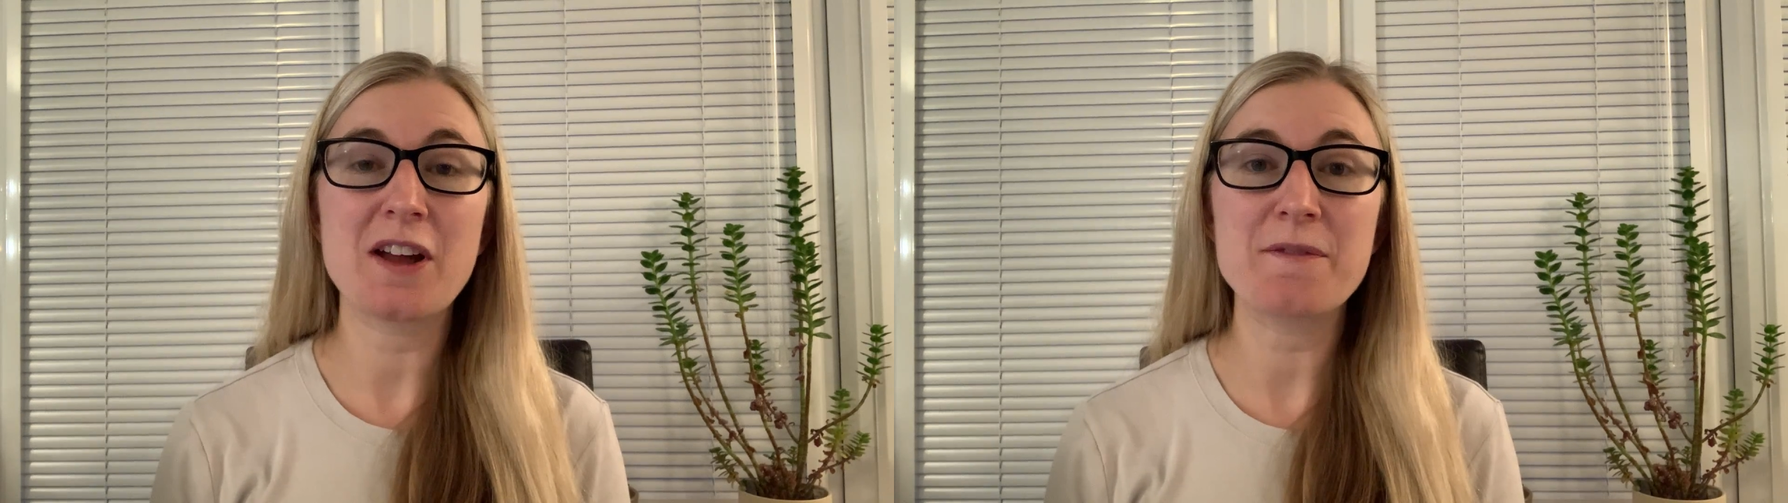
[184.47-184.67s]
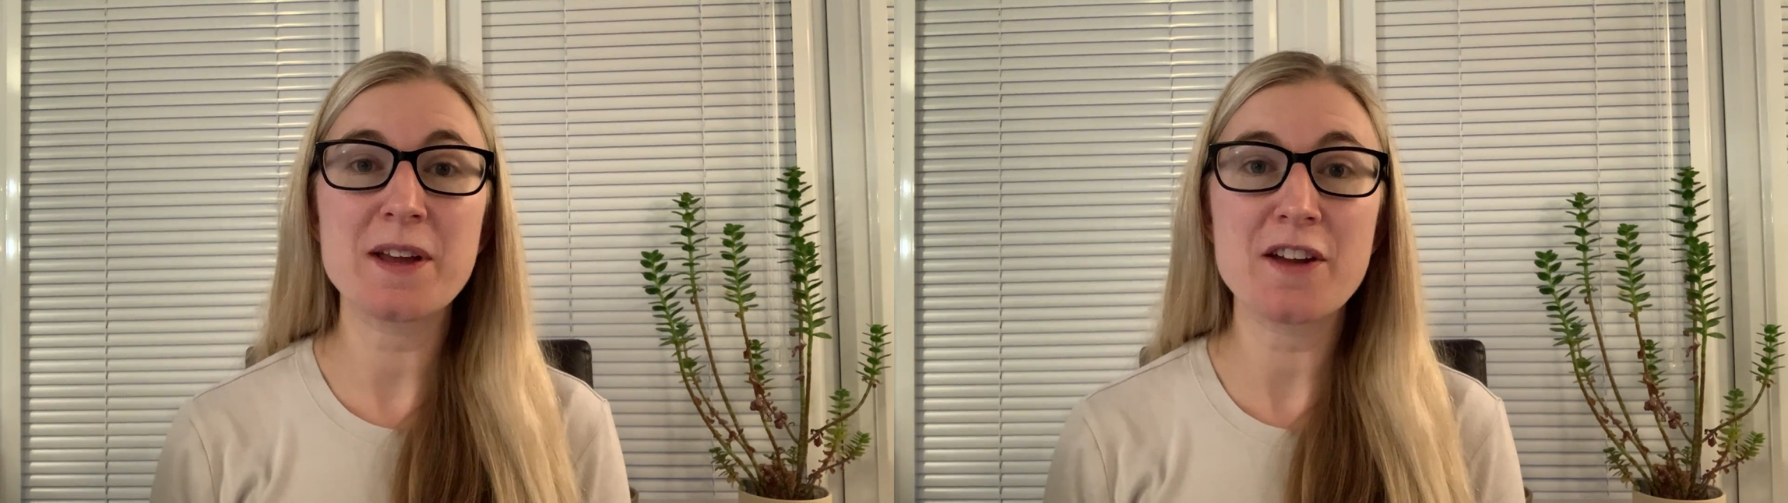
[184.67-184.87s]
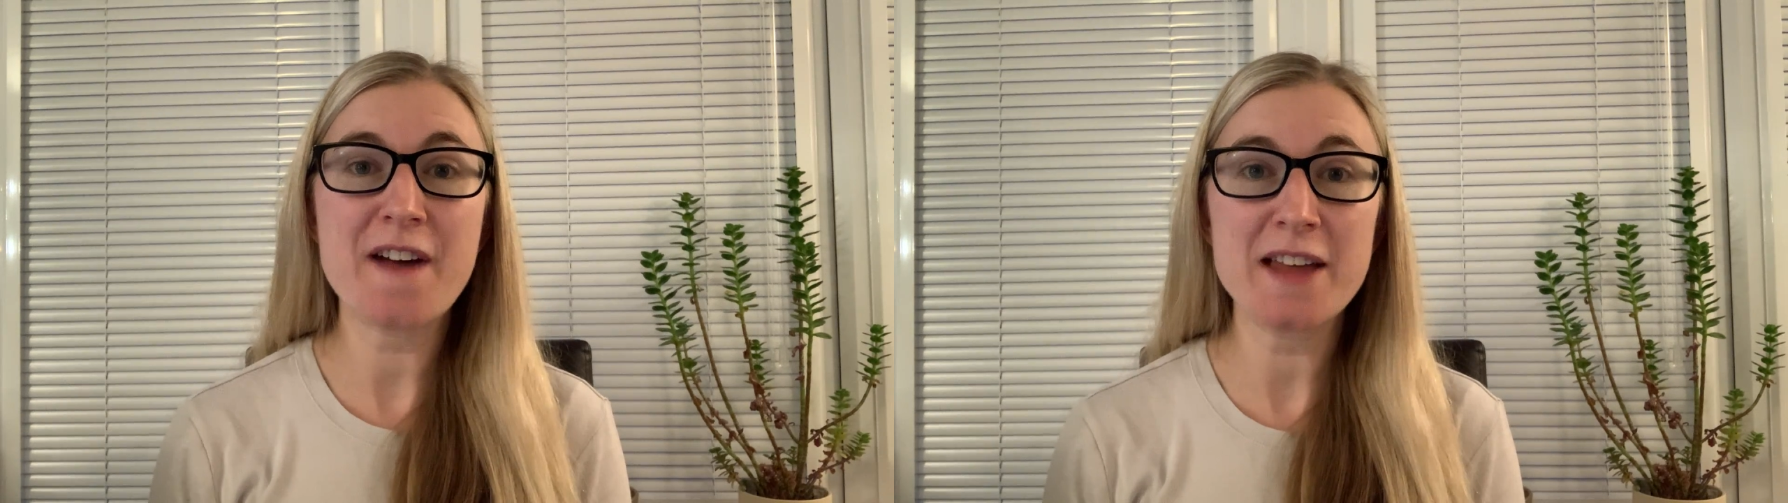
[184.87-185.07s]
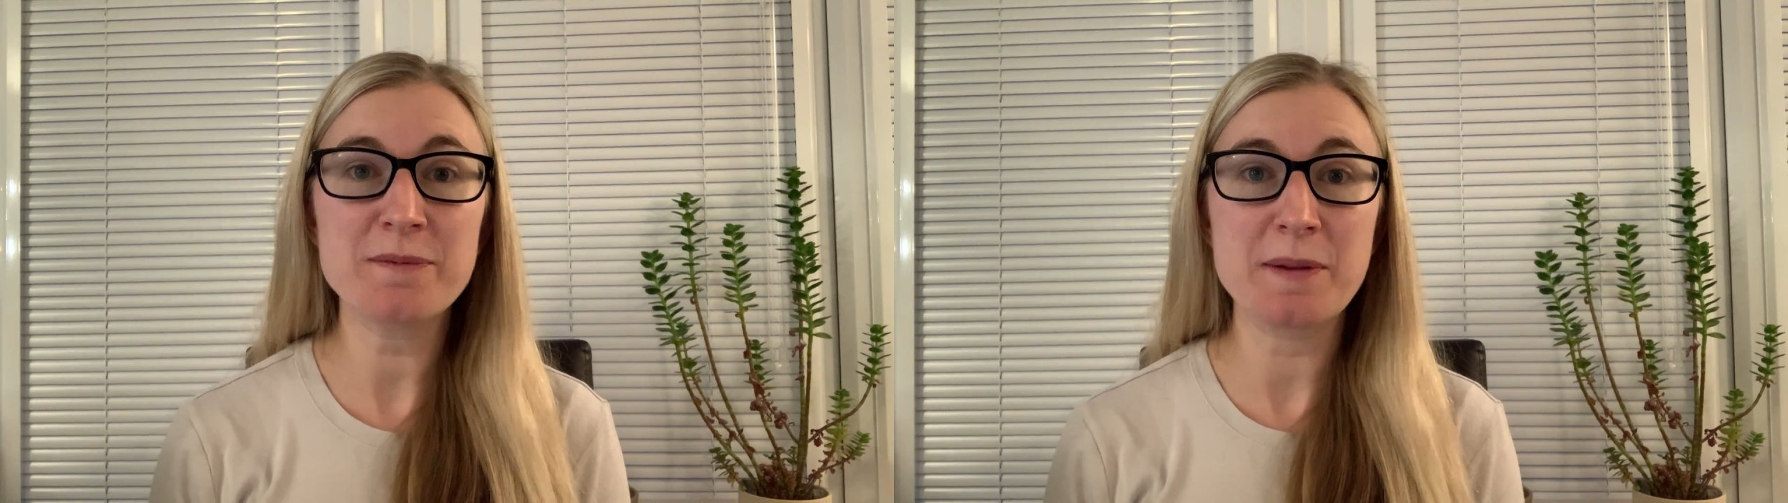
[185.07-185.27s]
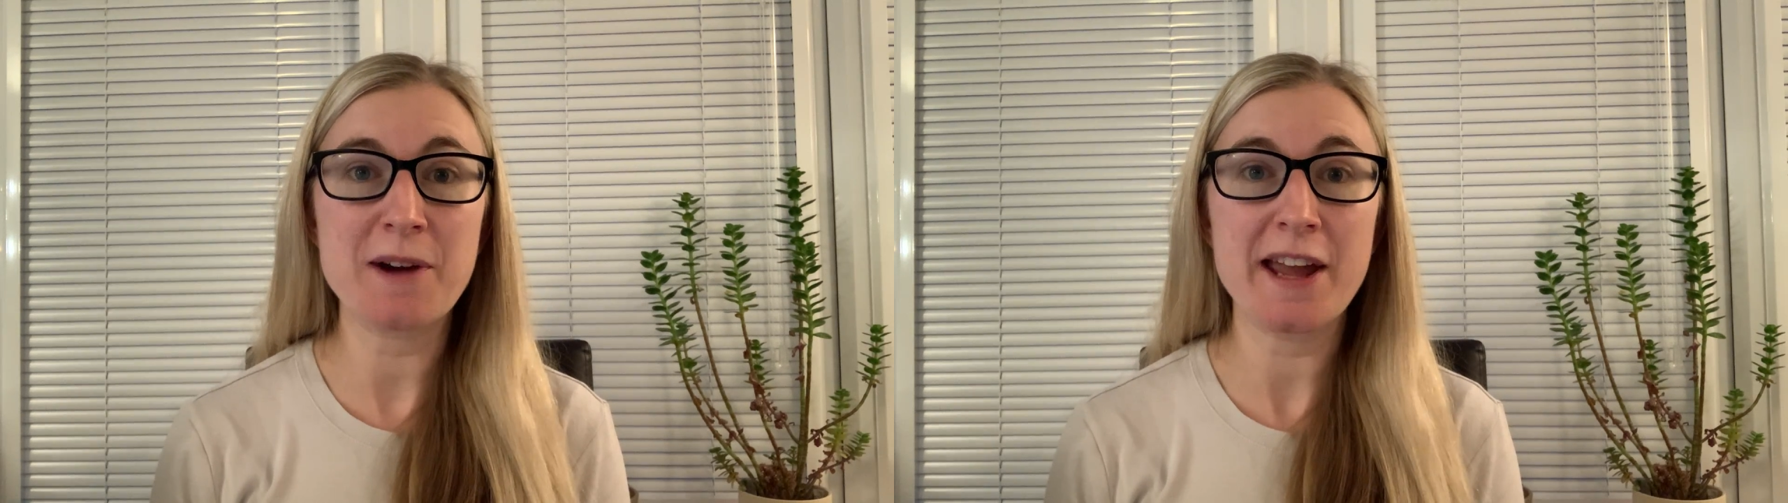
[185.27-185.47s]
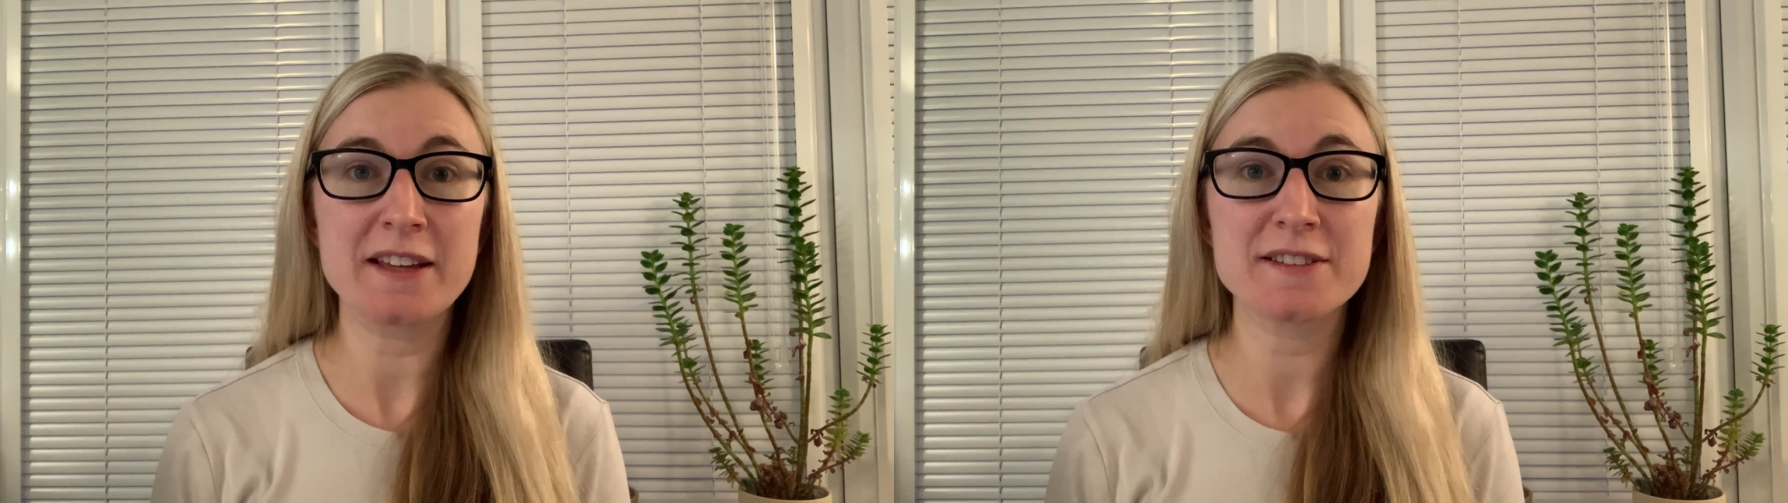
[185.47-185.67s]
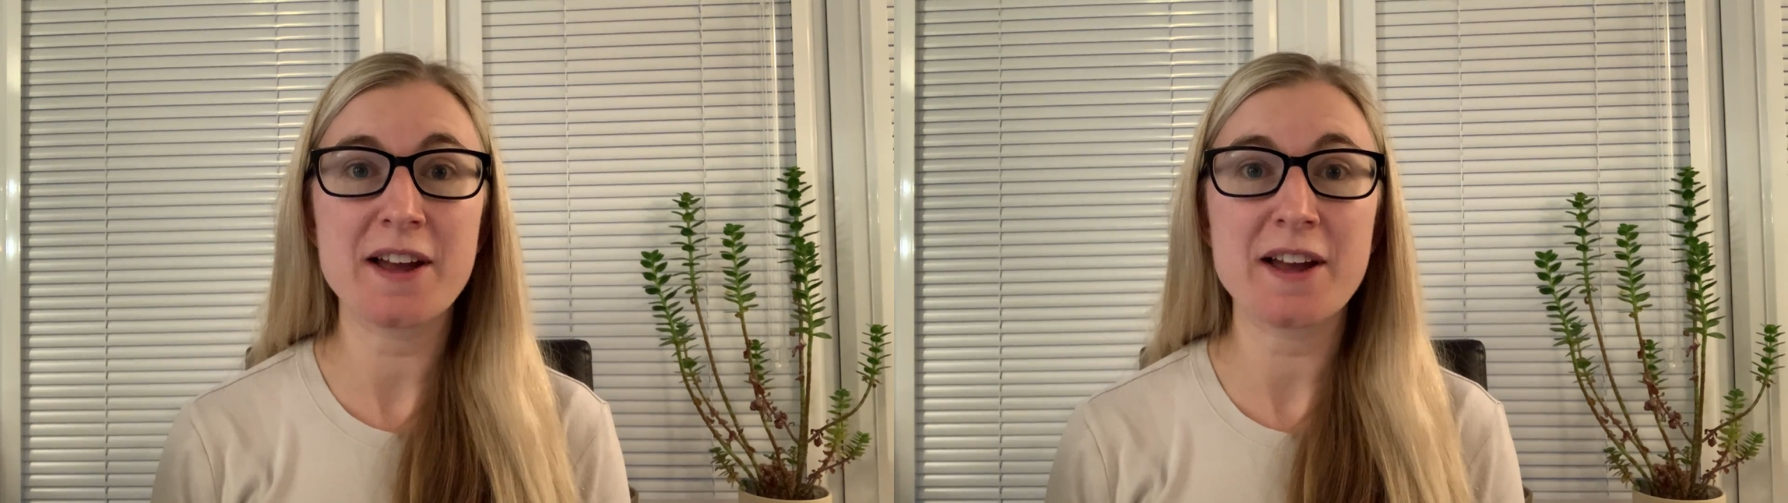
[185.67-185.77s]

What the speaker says: I've had my break.